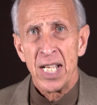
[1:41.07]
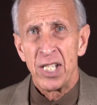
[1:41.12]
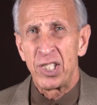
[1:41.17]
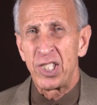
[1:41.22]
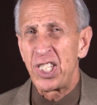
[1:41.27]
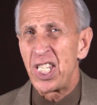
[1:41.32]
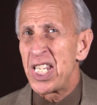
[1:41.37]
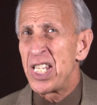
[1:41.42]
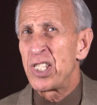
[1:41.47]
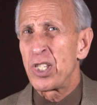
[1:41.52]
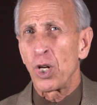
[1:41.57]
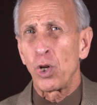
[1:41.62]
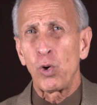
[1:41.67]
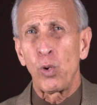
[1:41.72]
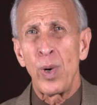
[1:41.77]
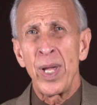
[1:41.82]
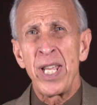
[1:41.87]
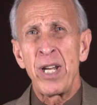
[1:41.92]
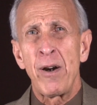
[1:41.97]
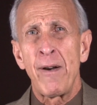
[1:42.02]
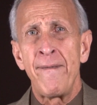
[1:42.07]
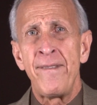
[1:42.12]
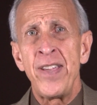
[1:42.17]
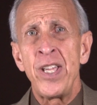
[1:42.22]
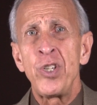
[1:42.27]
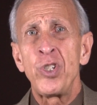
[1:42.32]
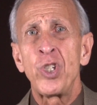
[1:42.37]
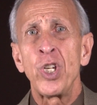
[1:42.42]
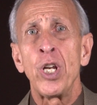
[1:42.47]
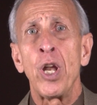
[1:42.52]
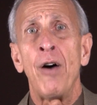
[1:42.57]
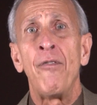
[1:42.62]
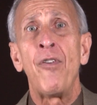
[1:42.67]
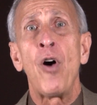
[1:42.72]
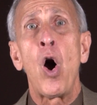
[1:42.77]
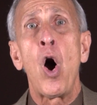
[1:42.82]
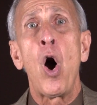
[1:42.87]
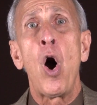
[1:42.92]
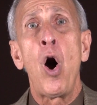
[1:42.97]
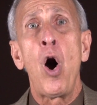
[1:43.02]
sees a greater vision of
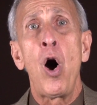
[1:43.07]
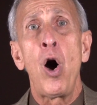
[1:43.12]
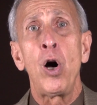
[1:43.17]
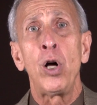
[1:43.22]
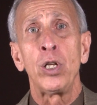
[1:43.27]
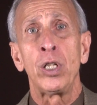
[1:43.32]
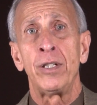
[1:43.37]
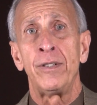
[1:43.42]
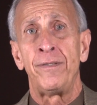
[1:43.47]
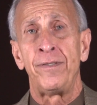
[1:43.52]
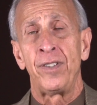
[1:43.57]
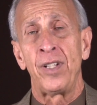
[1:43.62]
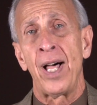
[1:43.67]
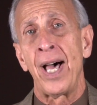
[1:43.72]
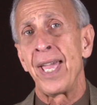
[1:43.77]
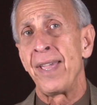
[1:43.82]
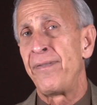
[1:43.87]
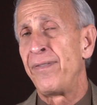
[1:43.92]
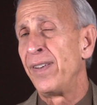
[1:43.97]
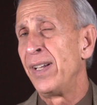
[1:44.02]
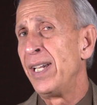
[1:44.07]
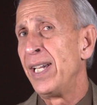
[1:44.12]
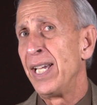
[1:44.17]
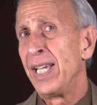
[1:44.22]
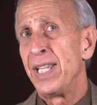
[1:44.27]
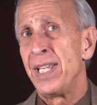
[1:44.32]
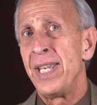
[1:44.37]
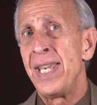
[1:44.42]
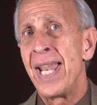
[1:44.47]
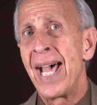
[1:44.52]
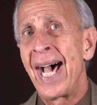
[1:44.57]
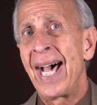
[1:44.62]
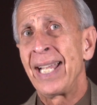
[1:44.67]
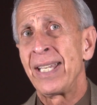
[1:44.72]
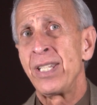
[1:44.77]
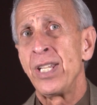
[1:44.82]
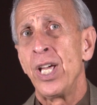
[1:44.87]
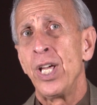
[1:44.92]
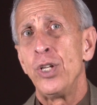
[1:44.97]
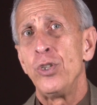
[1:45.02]
all of life,
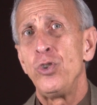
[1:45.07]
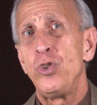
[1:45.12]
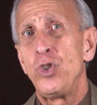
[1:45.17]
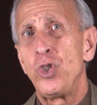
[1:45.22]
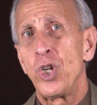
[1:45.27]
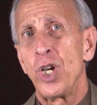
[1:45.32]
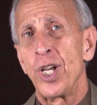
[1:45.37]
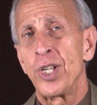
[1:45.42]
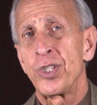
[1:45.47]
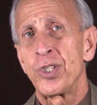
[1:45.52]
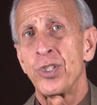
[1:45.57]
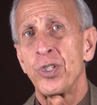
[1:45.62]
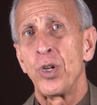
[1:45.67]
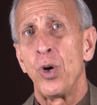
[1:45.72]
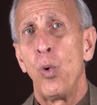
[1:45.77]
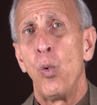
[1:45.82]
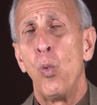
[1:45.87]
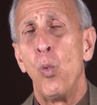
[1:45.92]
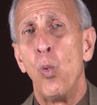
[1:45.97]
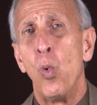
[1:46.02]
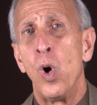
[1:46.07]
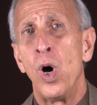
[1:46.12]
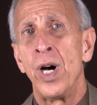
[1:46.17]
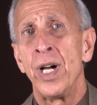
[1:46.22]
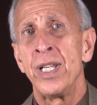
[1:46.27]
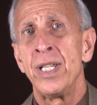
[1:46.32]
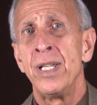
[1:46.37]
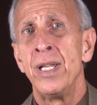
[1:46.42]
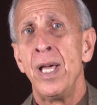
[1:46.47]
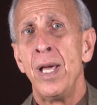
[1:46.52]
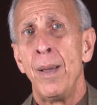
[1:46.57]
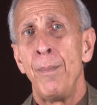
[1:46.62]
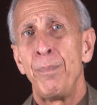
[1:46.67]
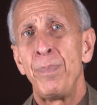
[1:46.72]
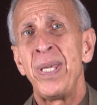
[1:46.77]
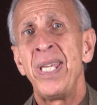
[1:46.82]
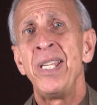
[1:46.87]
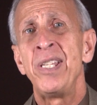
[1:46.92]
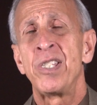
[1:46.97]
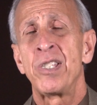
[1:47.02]
not just one
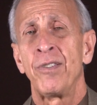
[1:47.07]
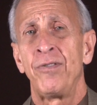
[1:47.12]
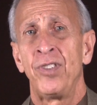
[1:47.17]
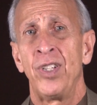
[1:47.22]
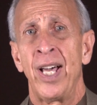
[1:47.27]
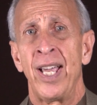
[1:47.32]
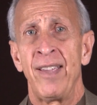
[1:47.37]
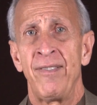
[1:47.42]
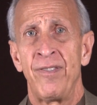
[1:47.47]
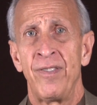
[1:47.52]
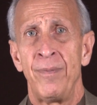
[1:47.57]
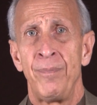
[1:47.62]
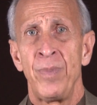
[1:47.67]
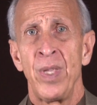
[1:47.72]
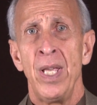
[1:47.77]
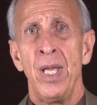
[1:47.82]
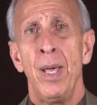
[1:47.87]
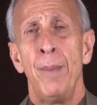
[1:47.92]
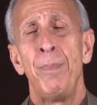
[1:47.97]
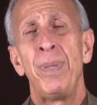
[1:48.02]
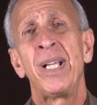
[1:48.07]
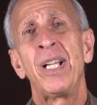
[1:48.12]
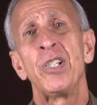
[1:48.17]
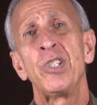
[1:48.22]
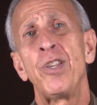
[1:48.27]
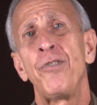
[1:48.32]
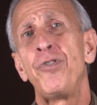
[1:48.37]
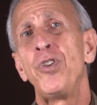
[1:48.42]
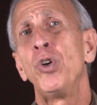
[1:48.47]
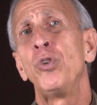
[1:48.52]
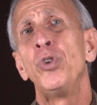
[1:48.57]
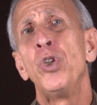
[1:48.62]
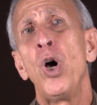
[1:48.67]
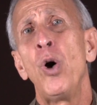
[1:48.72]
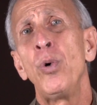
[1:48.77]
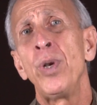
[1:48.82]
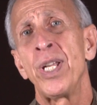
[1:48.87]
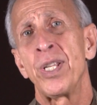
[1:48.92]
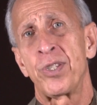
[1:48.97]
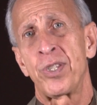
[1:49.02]
piece of life. Because if you'll
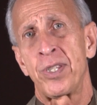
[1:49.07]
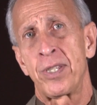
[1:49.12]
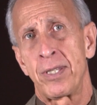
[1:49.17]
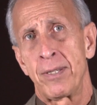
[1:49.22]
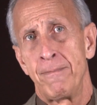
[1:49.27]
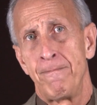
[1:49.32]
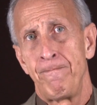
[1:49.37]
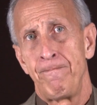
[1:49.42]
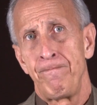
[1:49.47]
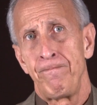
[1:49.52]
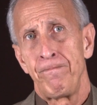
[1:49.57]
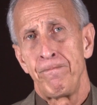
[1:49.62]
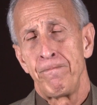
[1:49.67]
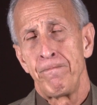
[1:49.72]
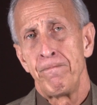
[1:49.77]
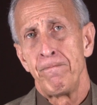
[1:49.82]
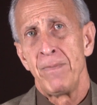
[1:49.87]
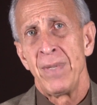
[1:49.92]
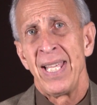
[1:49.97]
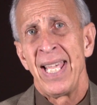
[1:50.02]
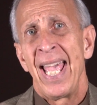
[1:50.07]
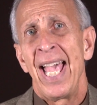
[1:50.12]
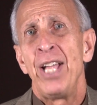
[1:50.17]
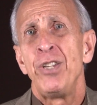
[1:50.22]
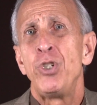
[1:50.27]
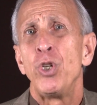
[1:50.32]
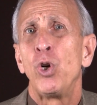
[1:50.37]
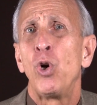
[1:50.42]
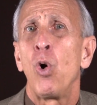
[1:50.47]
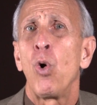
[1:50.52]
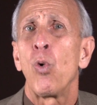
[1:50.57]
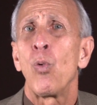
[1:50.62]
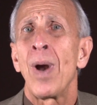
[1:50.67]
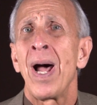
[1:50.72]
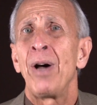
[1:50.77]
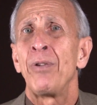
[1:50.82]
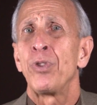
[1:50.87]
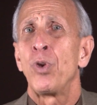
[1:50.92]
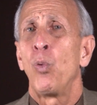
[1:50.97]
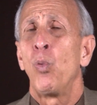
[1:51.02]
notice, as you go
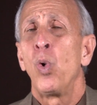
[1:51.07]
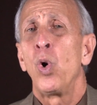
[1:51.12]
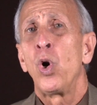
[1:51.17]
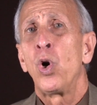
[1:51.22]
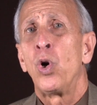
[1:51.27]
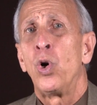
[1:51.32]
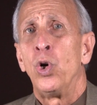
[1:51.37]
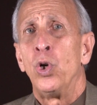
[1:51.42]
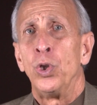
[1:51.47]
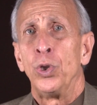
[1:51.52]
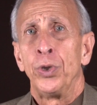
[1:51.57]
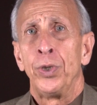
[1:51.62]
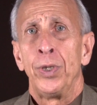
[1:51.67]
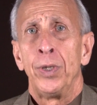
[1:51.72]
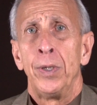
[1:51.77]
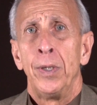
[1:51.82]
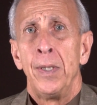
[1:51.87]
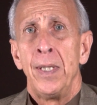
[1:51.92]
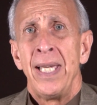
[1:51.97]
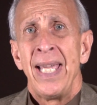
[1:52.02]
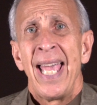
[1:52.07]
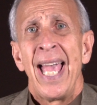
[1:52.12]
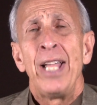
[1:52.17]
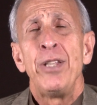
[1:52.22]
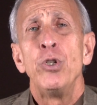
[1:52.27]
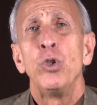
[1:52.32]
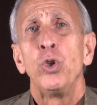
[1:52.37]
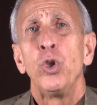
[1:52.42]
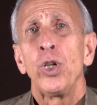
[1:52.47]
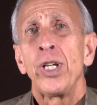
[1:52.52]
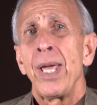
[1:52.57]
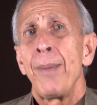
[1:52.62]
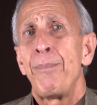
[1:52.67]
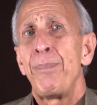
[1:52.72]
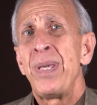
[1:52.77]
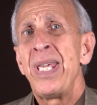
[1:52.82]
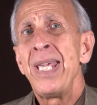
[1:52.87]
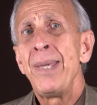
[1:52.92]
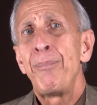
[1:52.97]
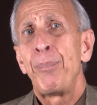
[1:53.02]
around the world and you look at
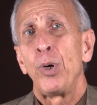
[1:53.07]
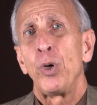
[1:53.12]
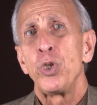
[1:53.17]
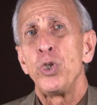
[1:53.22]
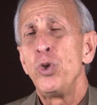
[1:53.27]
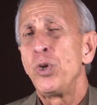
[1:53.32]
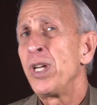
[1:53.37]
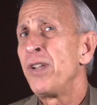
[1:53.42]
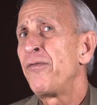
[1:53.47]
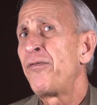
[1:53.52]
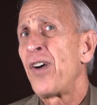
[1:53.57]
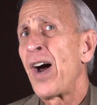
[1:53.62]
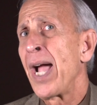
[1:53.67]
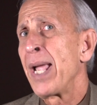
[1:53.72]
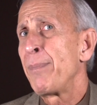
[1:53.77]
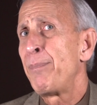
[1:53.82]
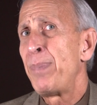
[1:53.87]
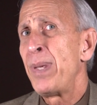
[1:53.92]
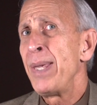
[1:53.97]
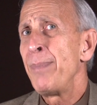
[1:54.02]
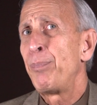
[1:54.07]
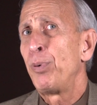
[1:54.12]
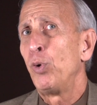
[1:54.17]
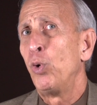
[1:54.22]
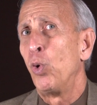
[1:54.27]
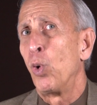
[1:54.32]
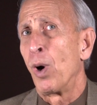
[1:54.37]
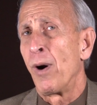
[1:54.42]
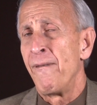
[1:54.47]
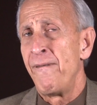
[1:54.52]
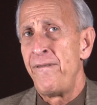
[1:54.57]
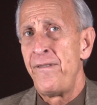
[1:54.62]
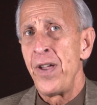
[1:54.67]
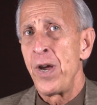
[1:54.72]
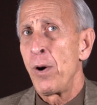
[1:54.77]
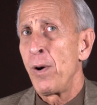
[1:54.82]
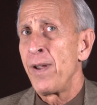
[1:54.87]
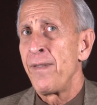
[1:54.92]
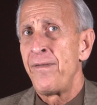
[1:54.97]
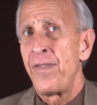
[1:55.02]
people, you can find people who are
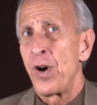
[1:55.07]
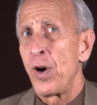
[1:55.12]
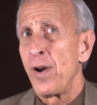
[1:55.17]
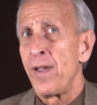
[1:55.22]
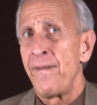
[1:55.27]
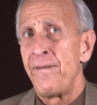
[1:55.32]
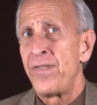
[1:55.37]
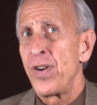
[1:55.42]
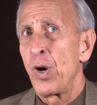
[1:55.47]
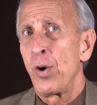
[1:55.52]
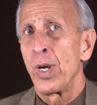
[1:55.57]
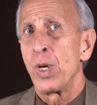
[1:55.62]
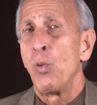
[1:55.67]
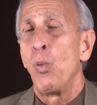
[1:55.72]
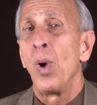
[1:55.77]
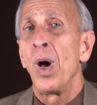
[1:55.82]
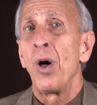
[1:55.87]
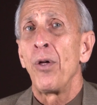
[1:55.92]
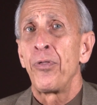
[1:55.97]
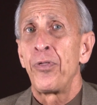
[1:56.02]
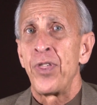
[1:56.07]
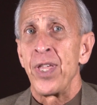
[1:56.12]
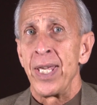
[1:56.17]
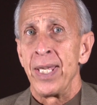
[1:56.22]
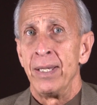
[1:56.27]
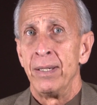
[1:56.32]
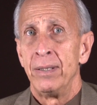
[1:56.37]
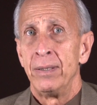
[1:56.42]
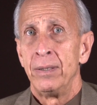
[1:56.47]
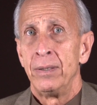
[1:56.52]
very, very, very wealthy.